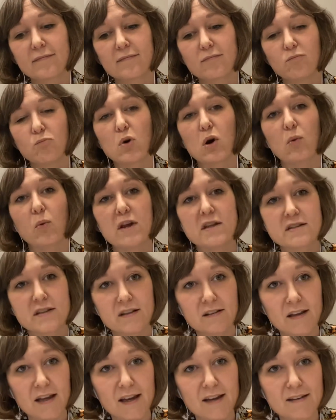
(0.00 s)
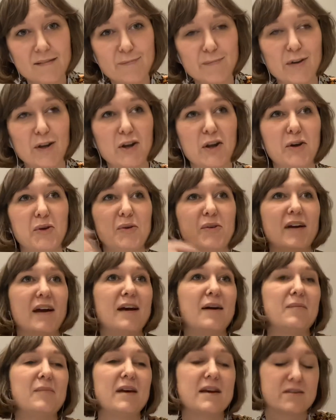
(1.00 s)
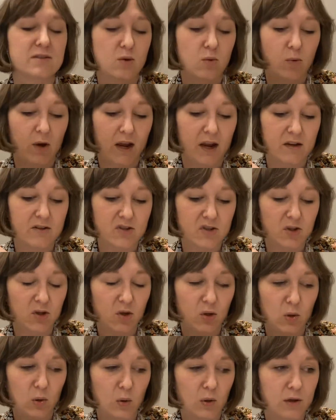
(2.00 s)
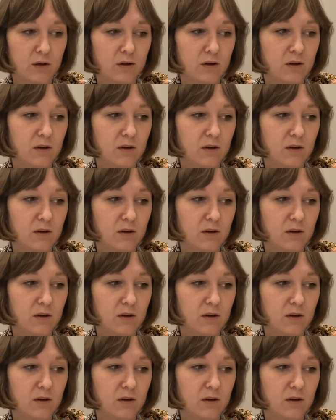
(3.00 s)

more recently, as a way to